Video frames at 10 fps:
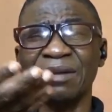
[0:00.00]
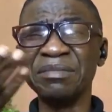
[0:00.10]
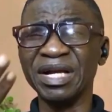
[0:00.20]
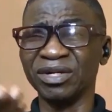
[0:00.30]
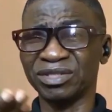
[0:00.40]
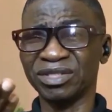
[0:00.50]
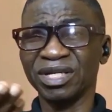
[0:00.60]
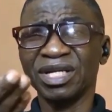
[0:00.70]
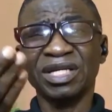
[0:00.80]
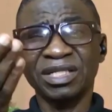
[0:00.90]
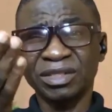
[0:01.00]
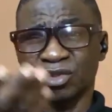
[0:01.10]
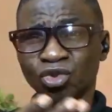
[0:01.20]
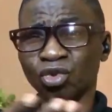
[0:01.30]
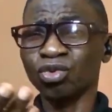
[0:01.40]
mils
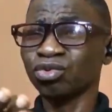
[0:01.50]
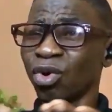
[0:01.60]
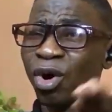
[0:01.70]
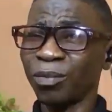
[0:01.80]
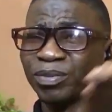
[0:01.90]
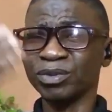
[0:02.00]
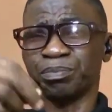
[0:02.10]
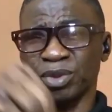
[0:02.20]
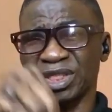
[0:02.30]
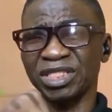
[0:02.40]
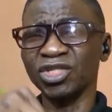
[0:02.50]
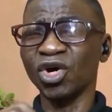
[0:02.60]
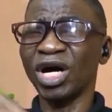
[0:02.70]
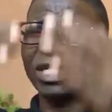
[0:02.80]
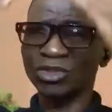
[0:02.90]
to rub, put it in
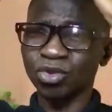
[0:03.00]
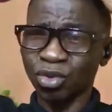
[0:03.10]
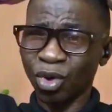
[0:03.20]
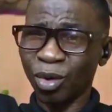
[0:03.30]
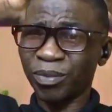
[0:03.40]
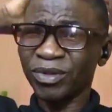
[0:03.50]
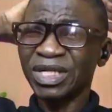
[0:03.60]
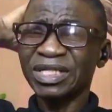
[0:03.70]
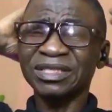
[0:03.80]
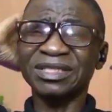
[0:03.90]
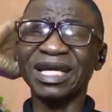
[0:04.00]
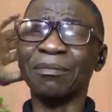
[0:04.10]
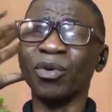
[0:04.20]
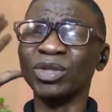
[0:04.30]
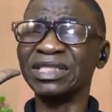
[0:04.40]
your hand to rub their
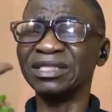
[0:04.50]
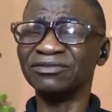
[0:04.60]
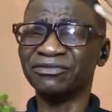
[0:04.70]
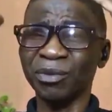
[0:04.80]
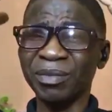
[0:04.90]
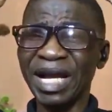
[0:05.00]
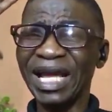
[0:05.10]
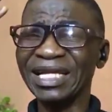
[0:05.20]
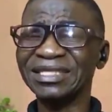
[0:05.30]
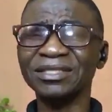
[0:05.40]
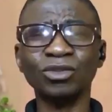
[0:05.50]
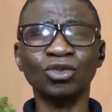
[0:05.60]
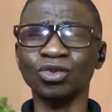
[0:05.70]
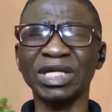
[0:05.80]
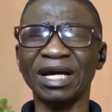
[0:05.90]
body from head
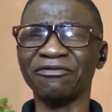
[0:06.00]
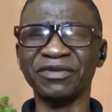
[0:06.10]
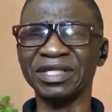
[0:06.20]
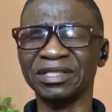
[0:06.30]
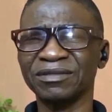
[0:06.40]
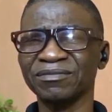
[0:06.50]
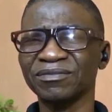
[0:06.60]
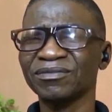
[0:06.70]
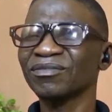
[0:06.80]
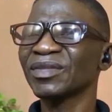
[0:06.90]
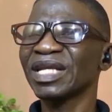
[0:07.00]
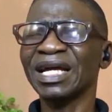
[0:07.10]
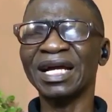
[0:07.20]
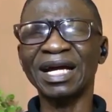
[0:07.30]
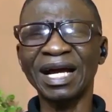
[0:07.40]
to their feet.
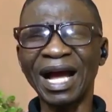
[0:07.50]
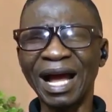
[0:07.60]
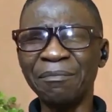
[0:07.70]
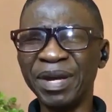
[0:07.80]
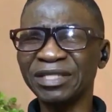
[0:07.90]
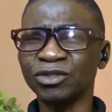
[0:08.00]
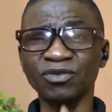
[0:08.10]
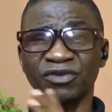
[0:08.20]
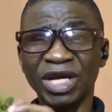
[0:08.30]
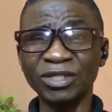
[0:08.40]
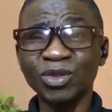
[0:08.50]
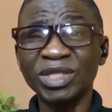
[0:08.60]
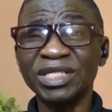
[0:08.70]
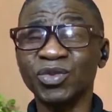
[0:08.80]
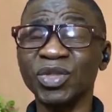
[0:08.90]
I bet you if you can do it
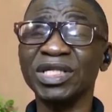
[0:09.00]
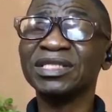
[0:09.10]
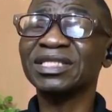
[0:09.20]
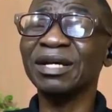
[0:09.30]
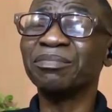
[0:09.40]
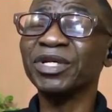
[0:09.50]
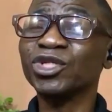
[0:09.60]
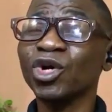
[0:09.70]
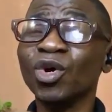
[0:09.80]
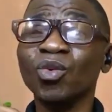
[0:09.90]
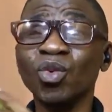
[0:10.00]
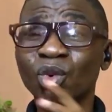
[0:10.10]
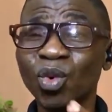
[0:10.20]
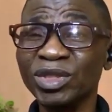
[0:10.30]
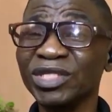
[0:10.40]
this way, temperature will
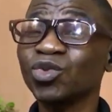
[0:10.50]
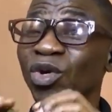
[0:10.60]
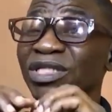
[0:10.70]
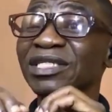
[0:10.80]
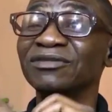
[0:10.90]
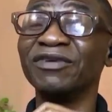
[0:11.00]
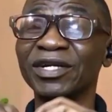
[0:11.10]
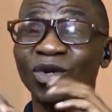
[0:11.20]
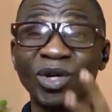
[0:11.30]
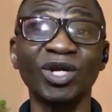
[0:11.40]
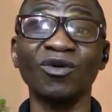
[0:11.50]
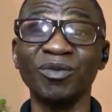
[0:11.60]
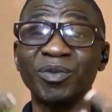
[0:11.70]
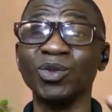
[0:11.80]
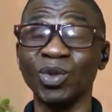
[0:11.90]
go. This one is very cool. A lot of
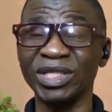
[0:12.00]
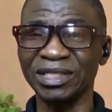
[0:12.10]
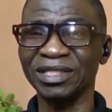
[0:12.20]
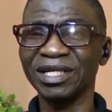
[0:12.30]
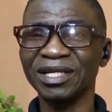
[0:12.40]
people know this,